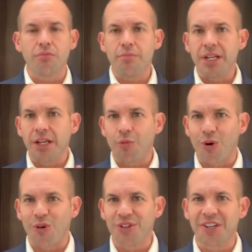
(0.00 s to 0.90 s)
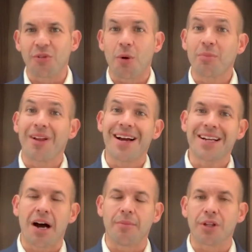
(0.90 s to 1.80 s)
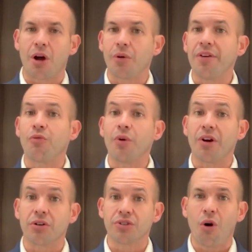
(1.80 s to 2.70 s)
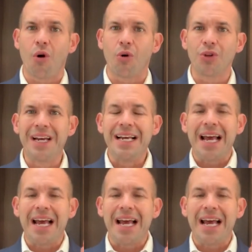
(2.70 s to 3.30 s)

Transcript: meaning we're only going to apply common law if we are told,